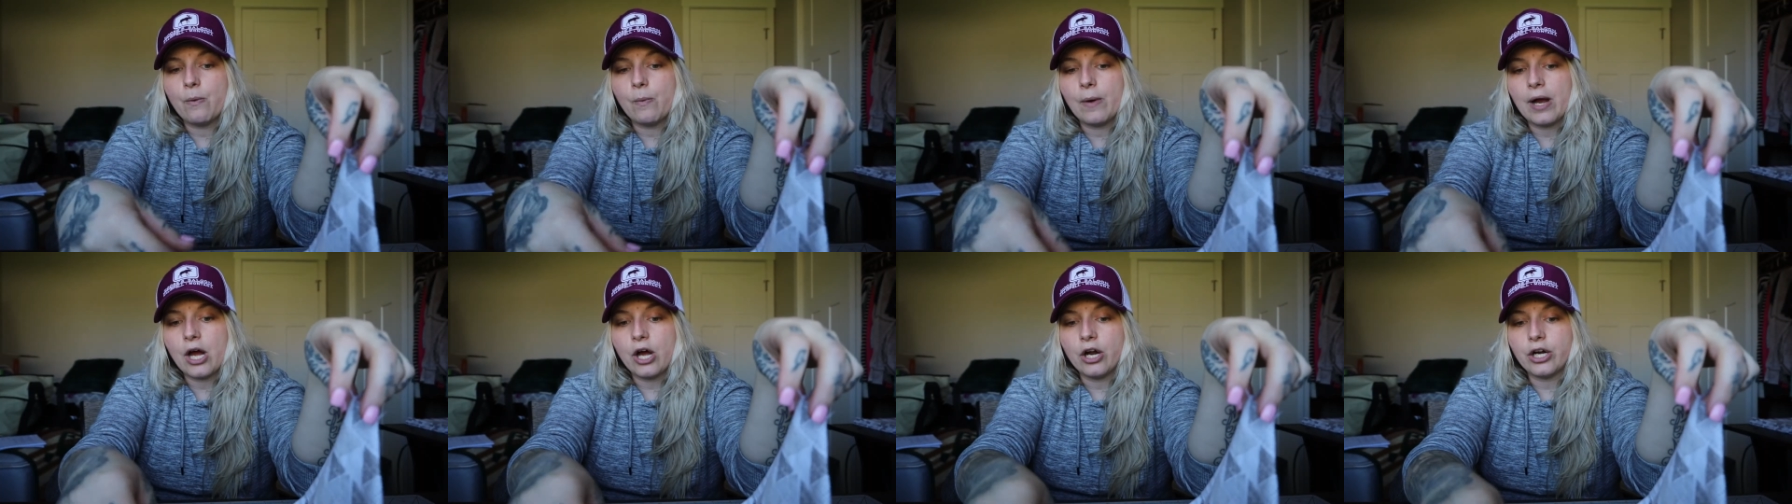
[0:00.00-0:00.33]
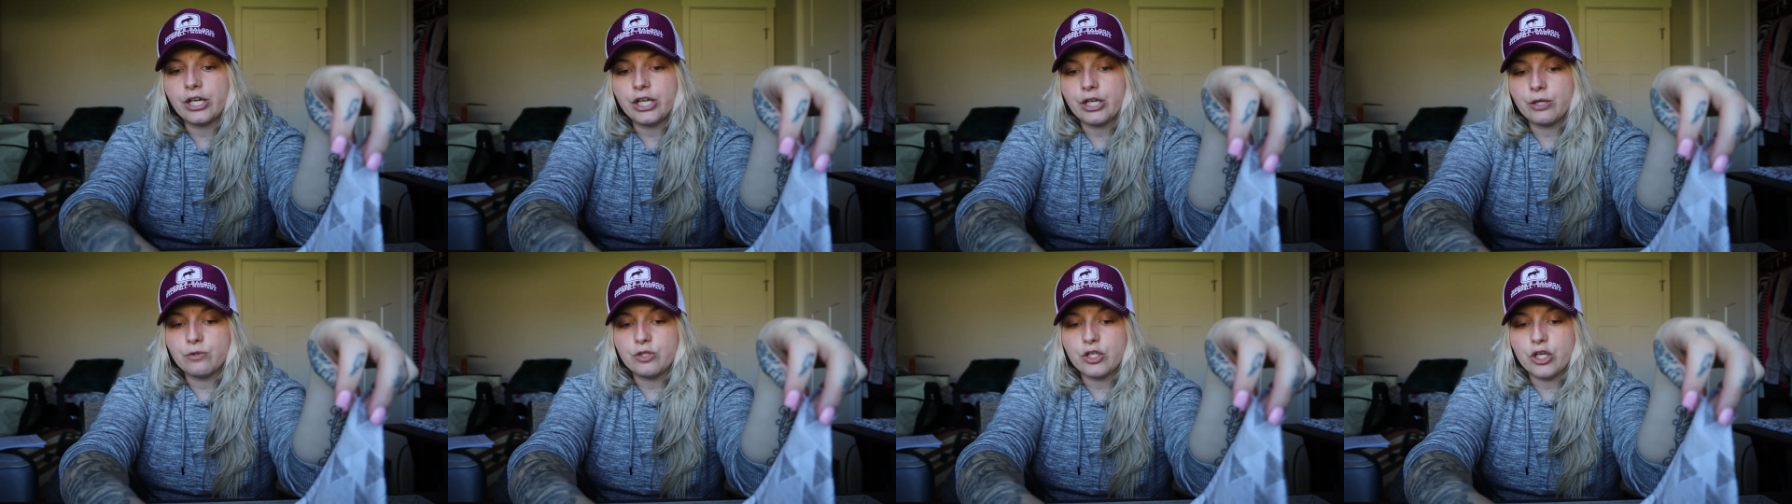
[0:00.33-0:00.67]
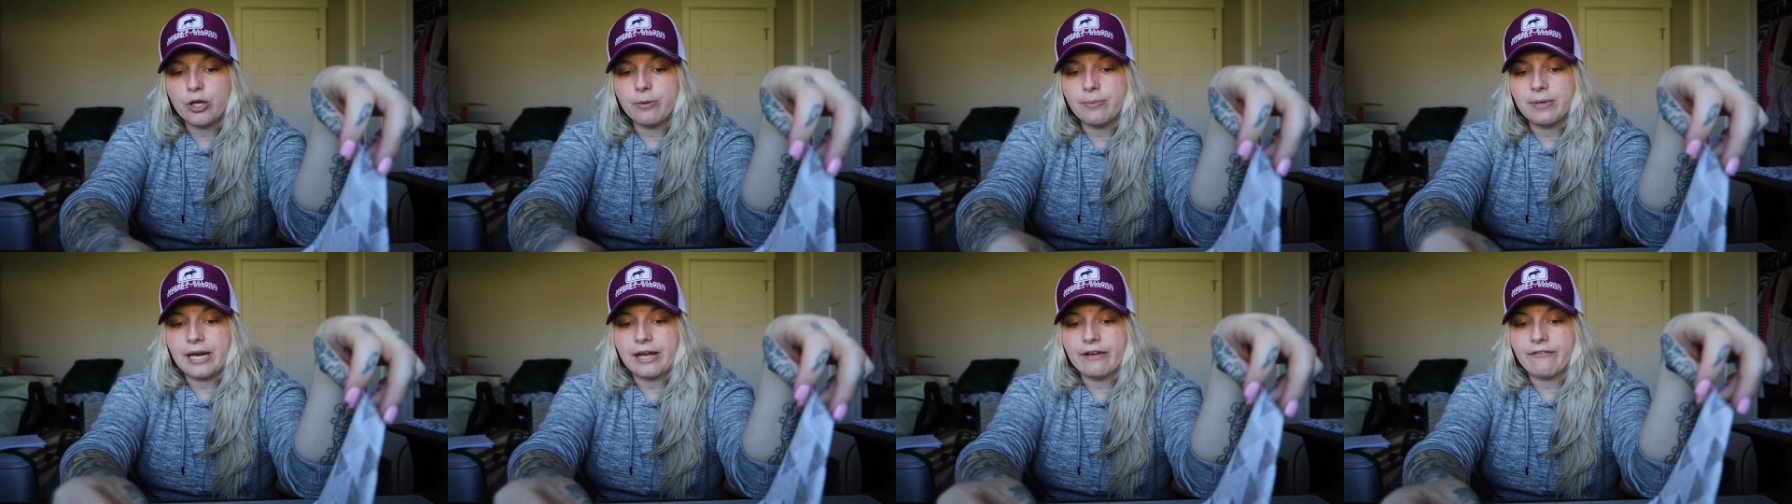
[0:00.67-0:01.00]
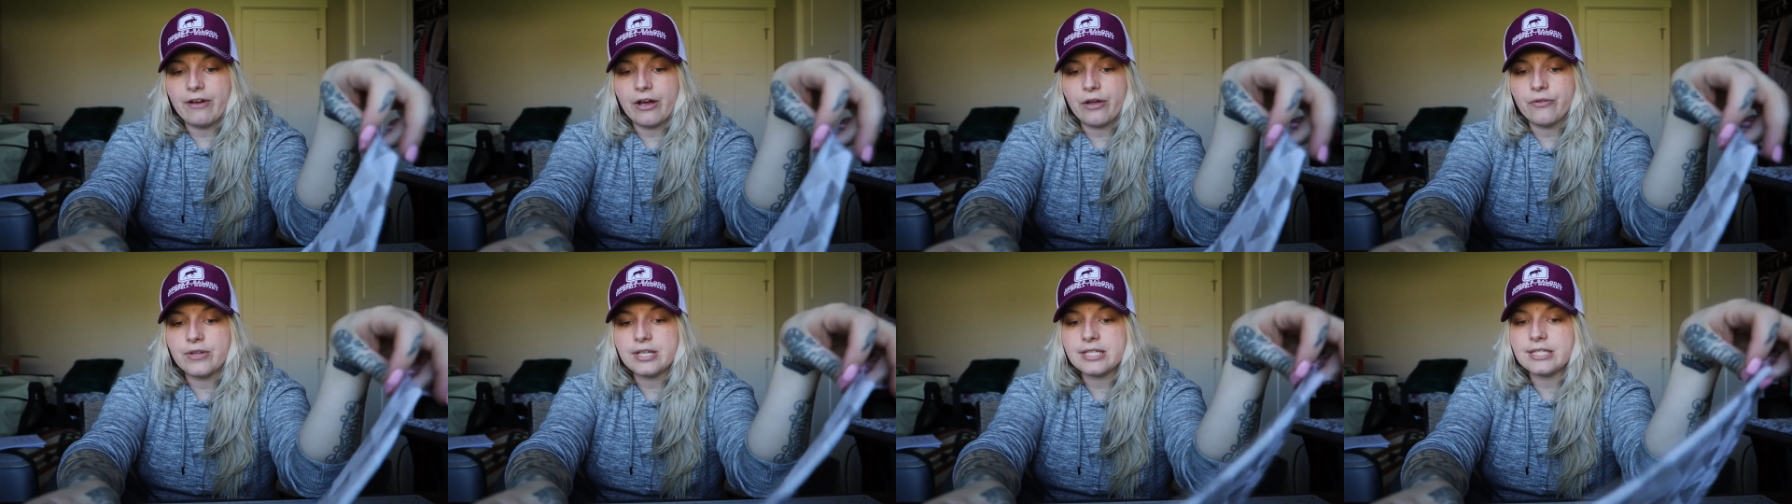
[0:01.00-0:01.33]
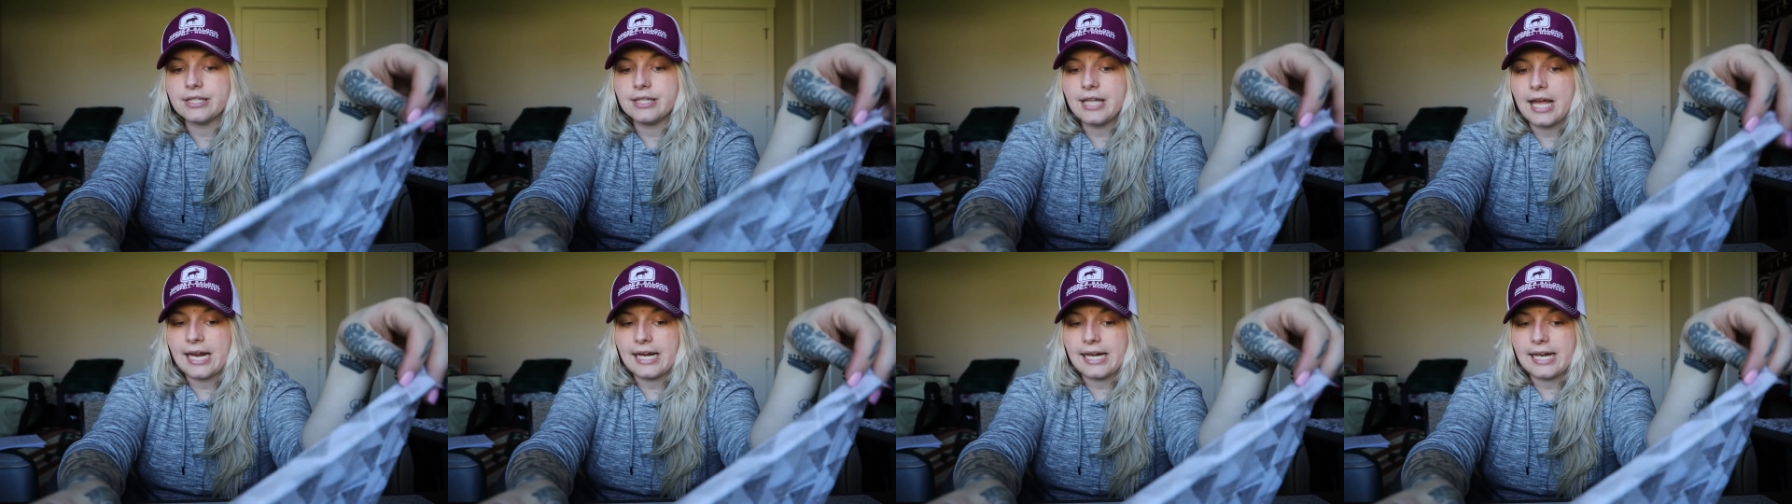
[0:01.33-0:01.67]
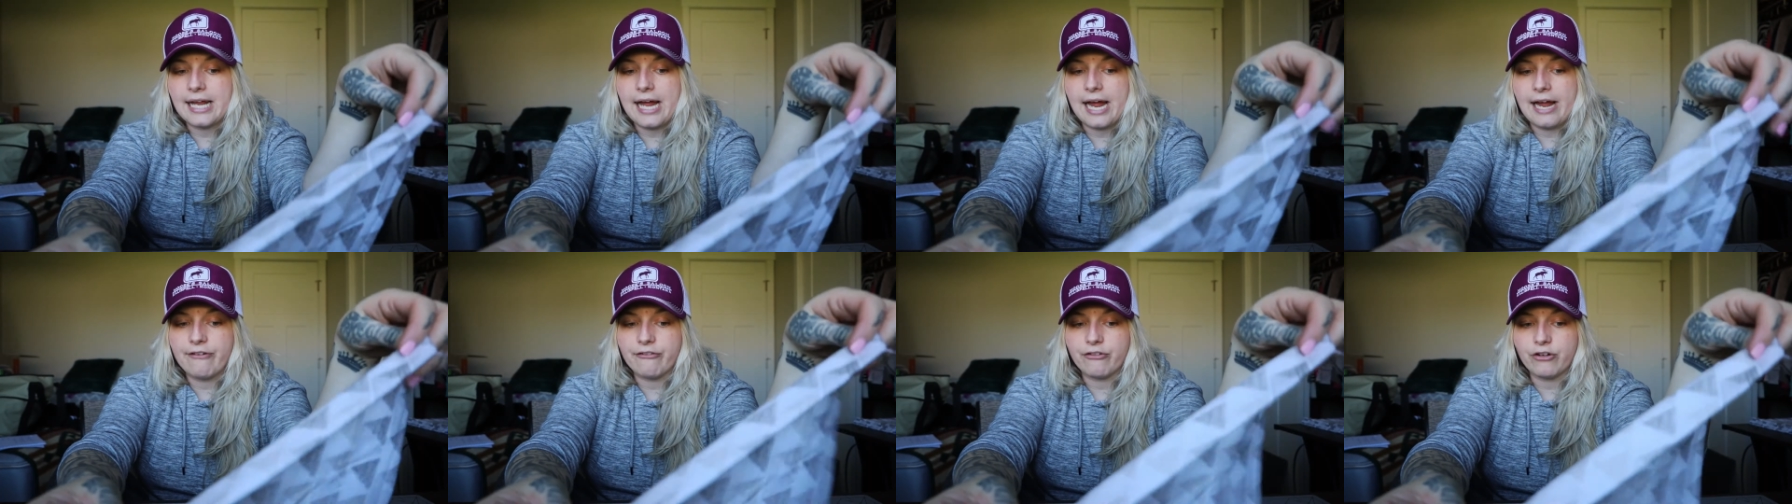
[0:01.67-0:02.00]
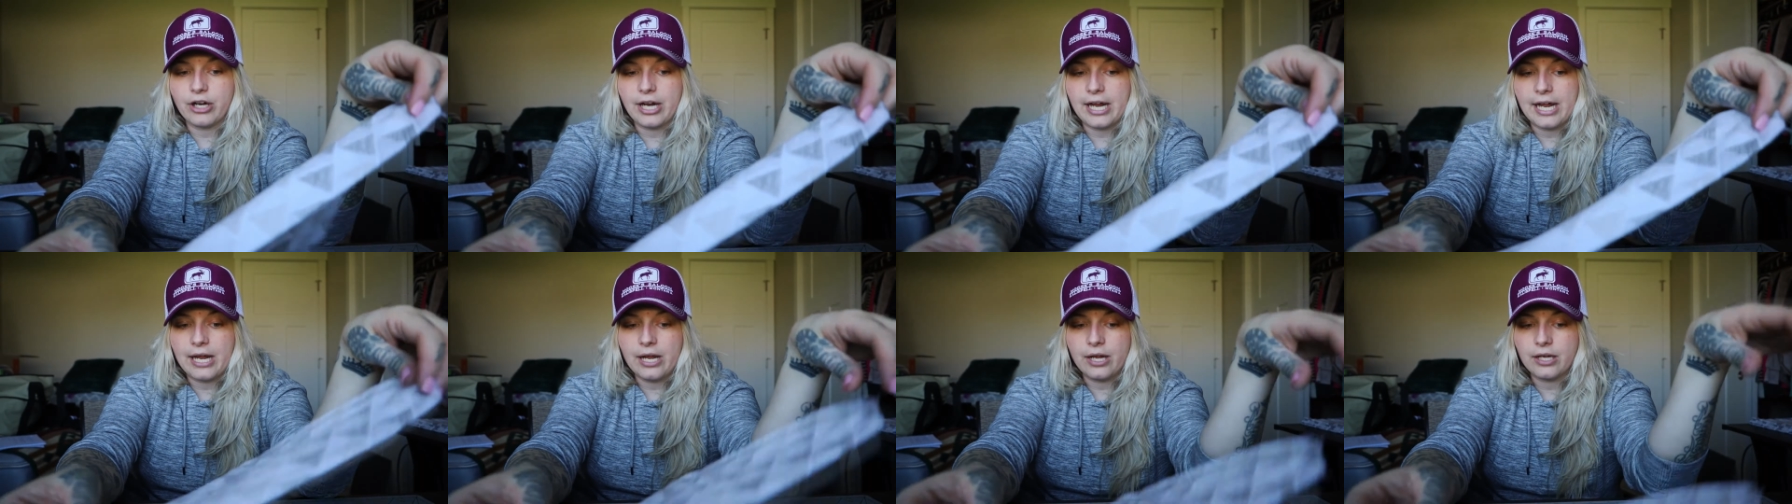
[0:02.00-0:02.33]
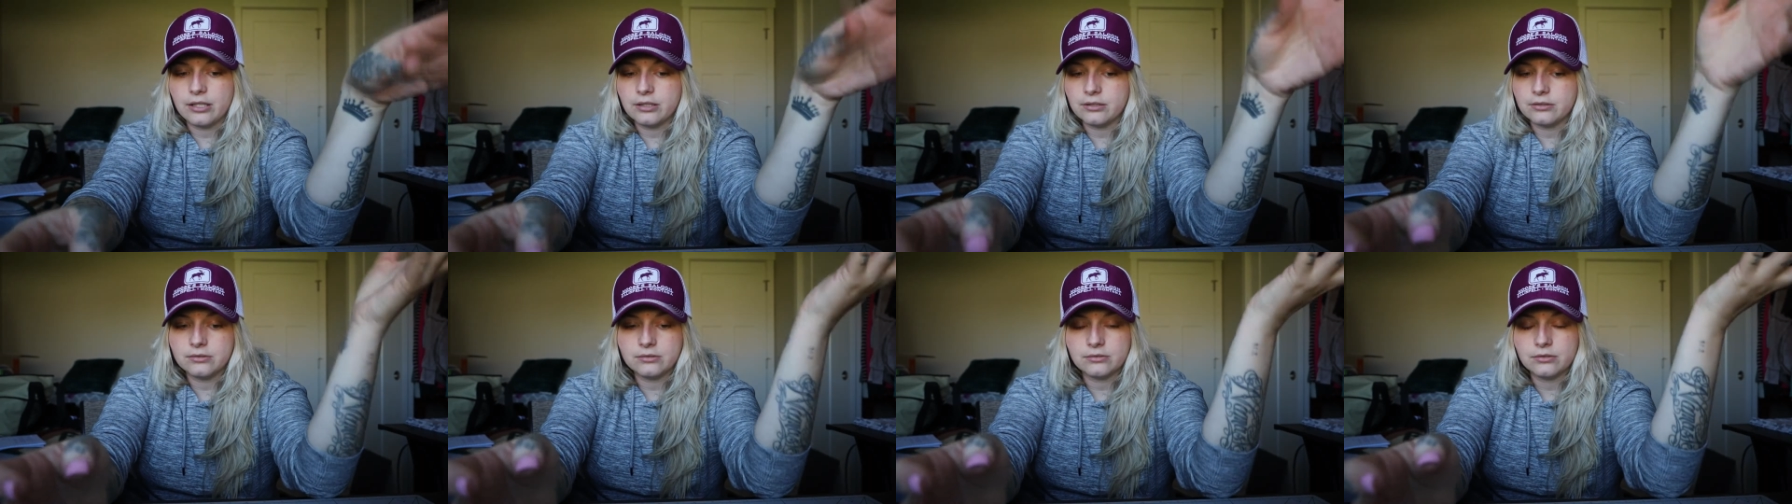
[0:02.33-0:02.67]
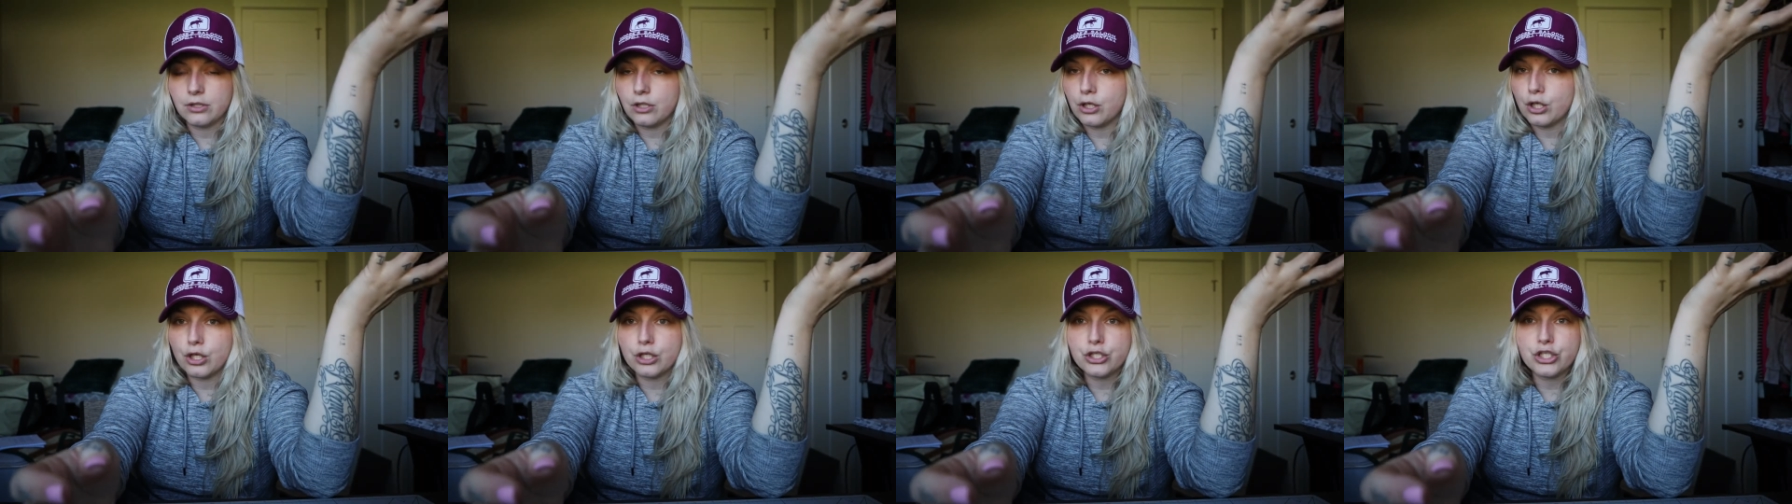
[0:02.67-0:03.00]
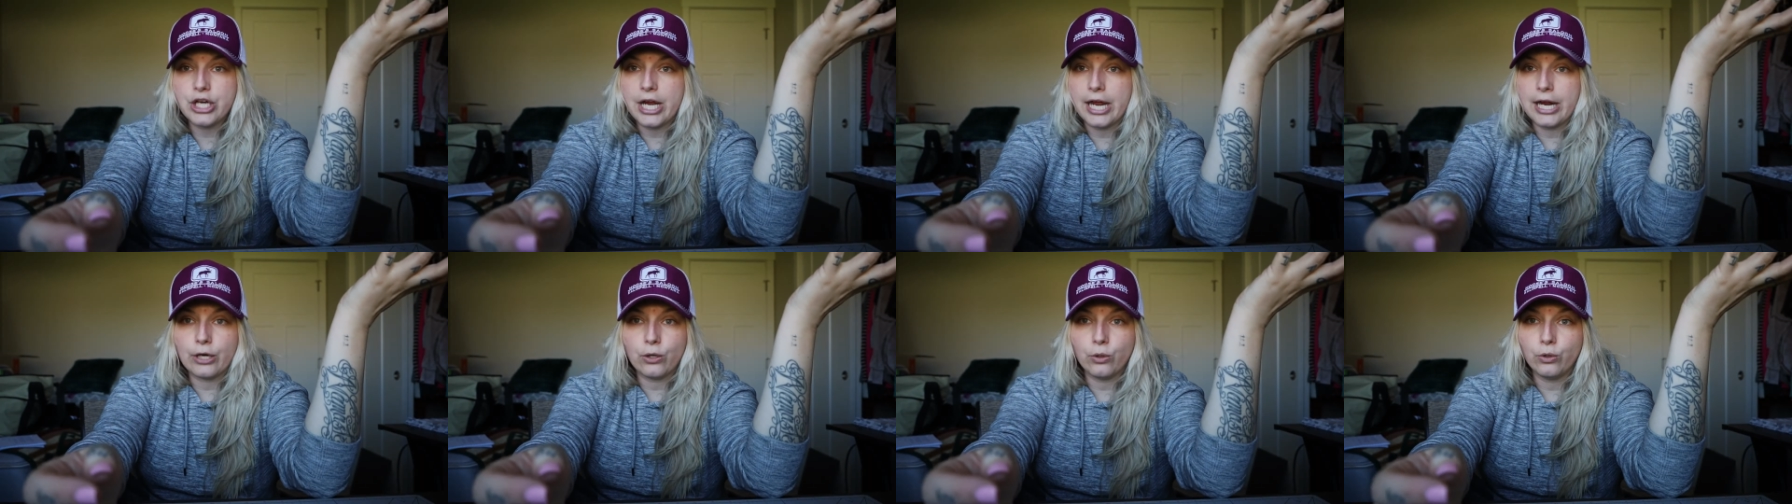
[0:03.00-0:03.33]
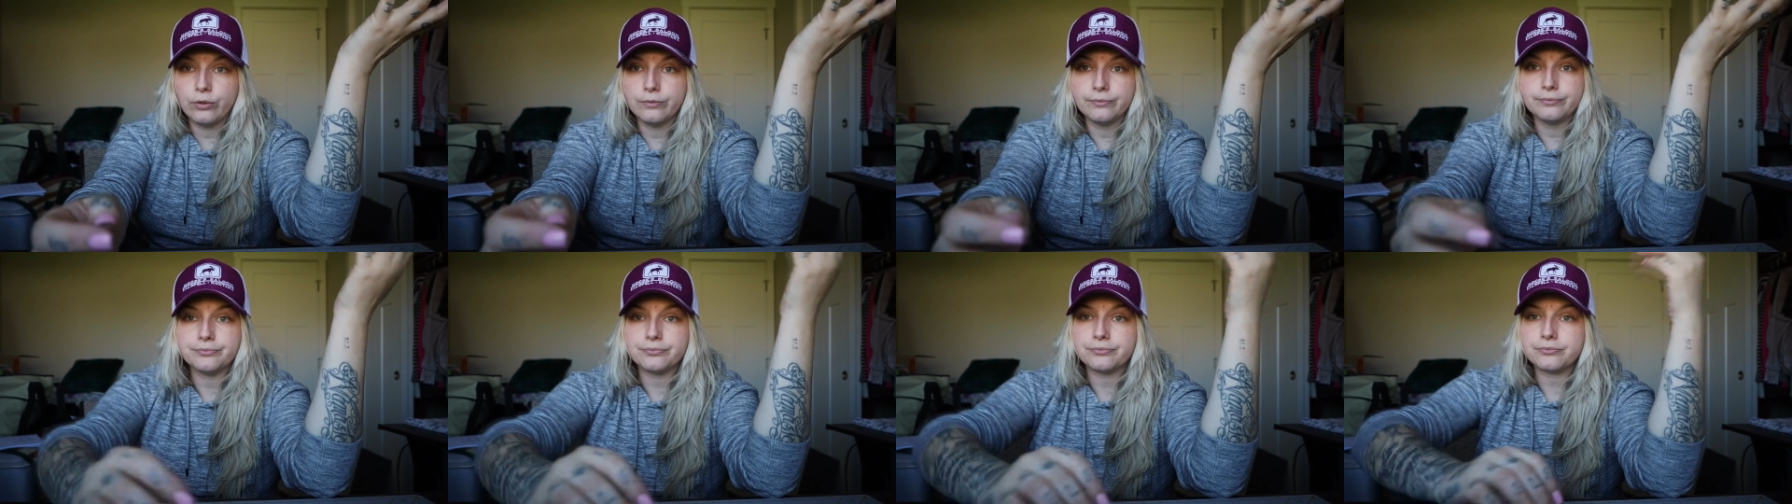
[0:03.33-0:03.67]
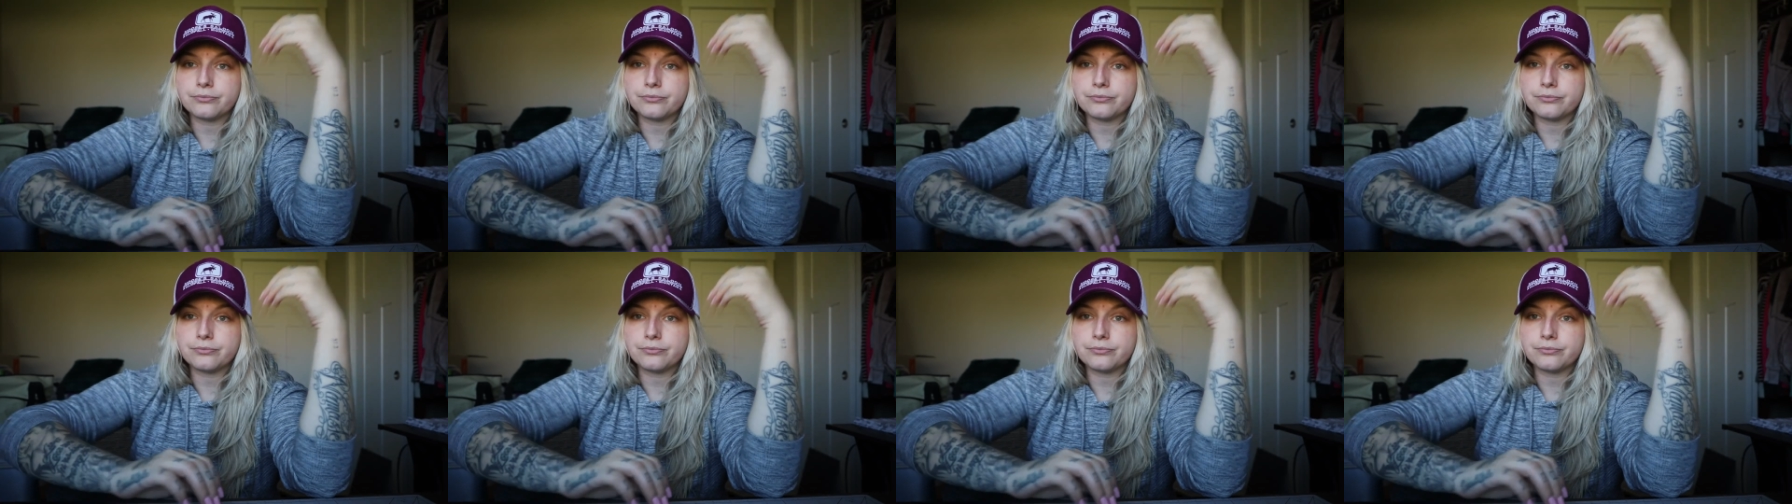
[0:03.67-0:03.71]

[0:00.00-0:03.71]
went on YouTube and I found this lady, I forget her channel,